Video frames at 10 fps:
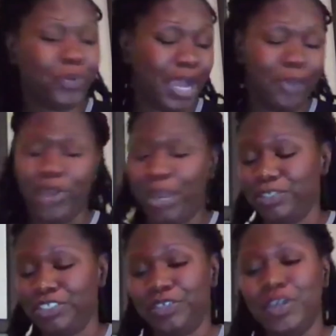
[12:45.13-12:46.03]
I promise
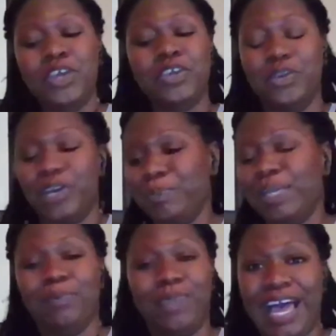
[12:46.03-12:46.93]
you, you're going to be
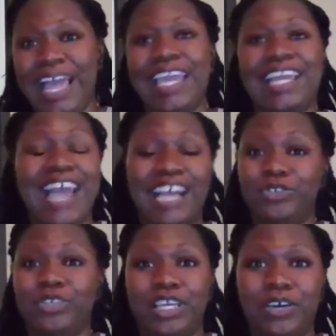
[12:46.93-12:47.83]
applying natural
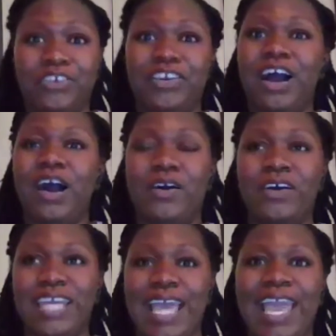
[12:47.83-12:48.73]
deodorant all
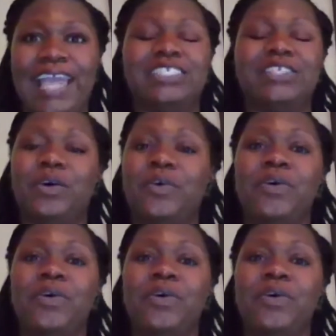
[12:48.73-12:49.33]
day. So